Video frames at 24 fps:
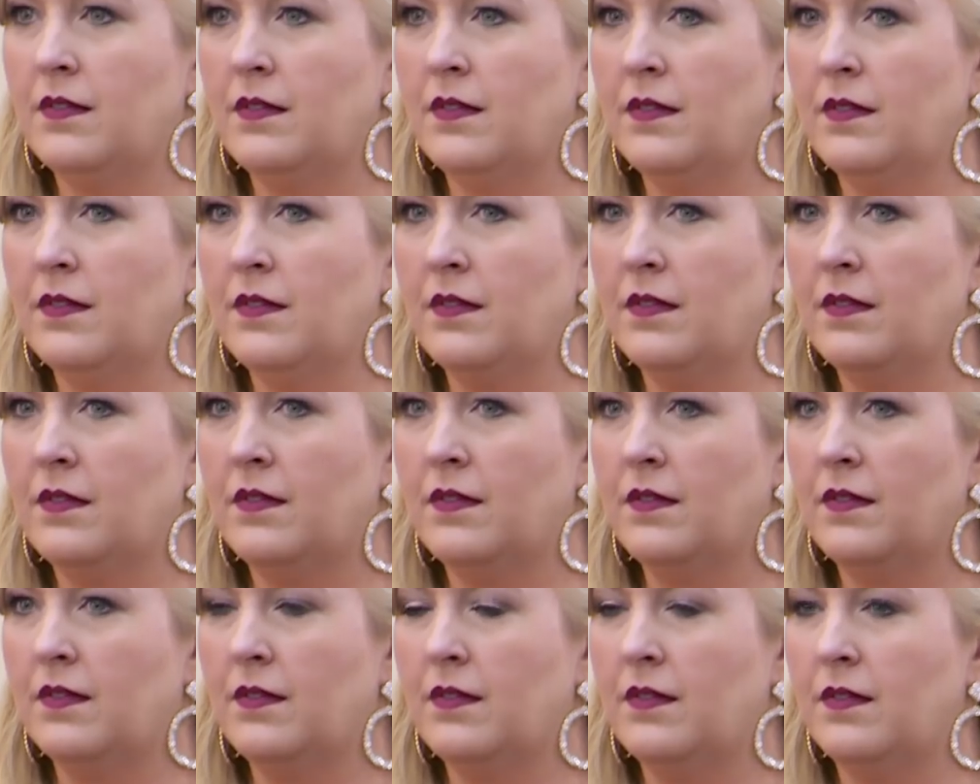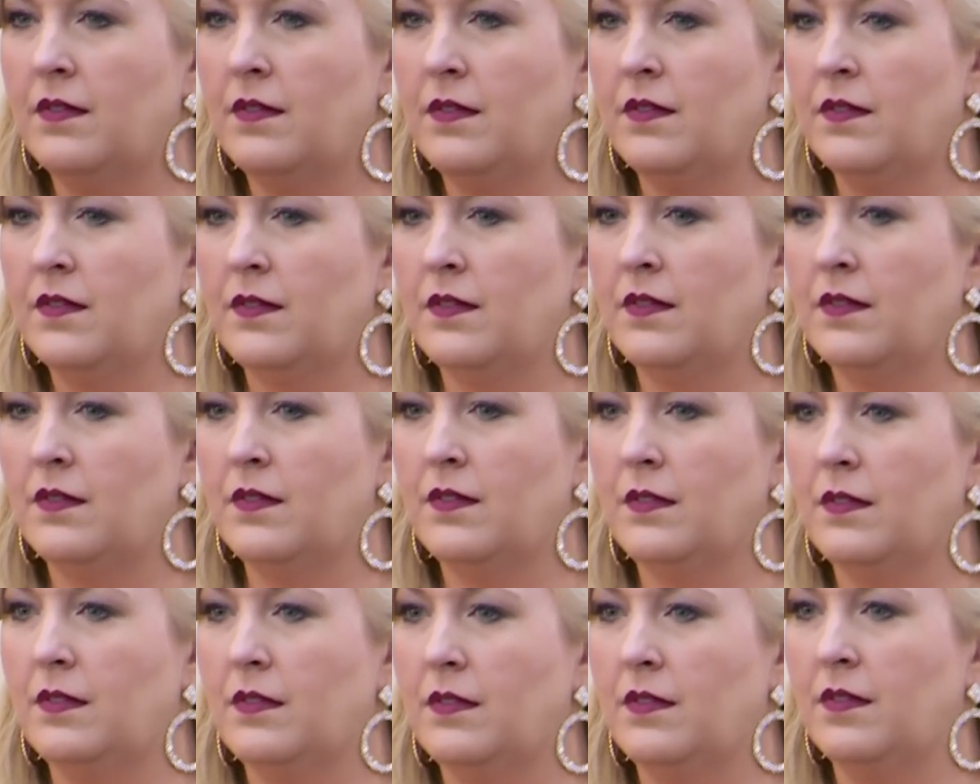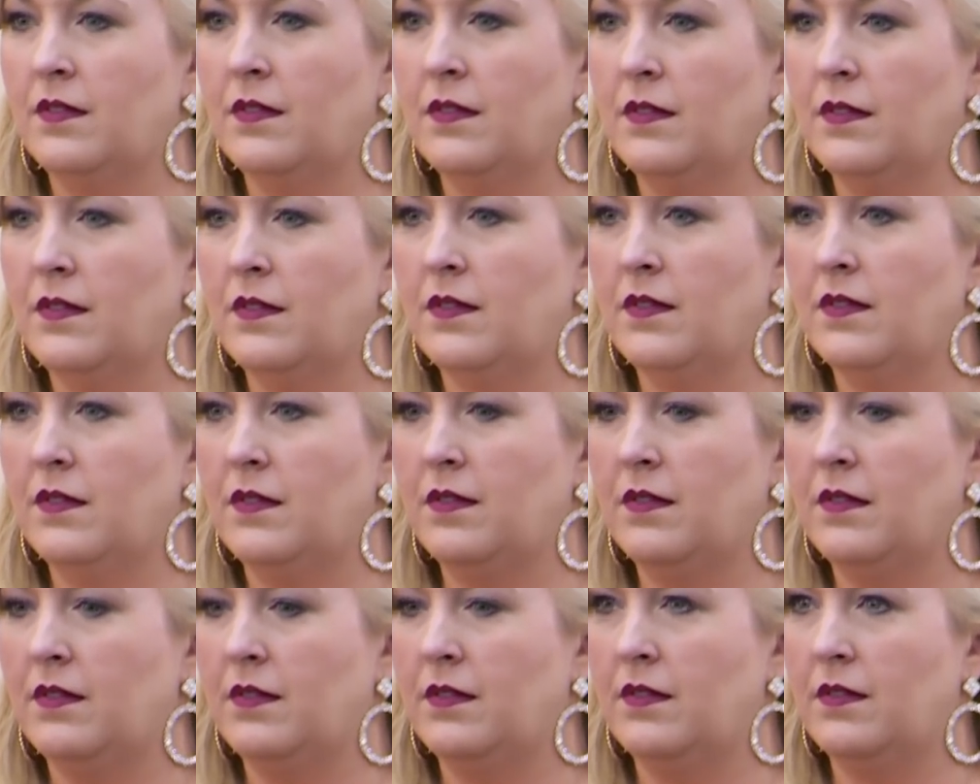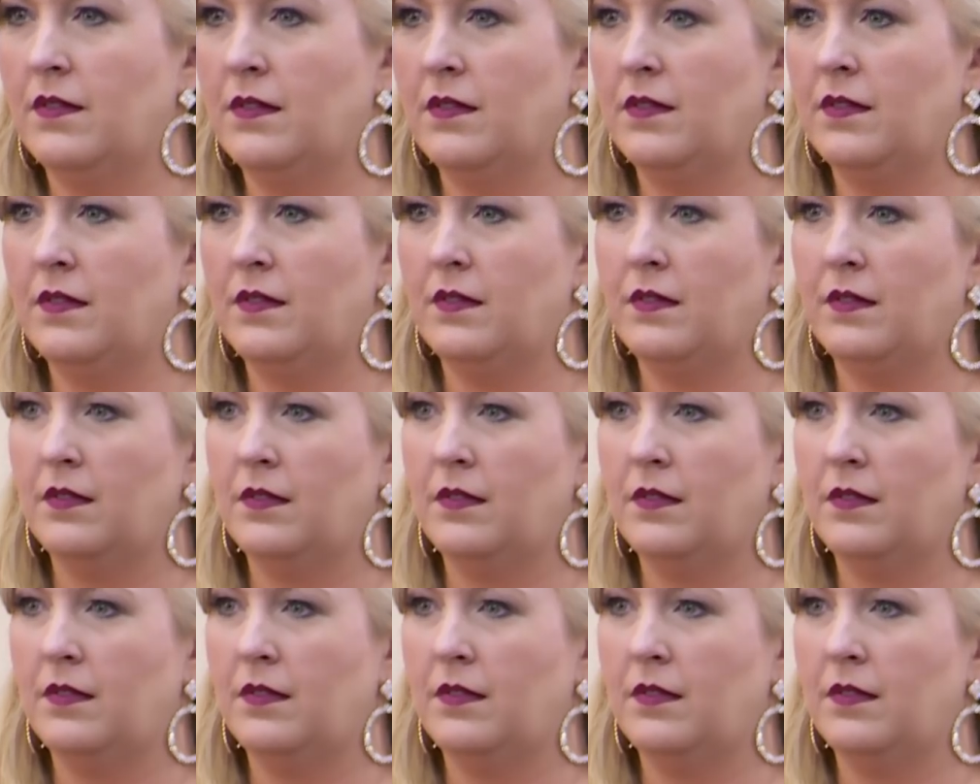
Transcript: This person isn't speaking.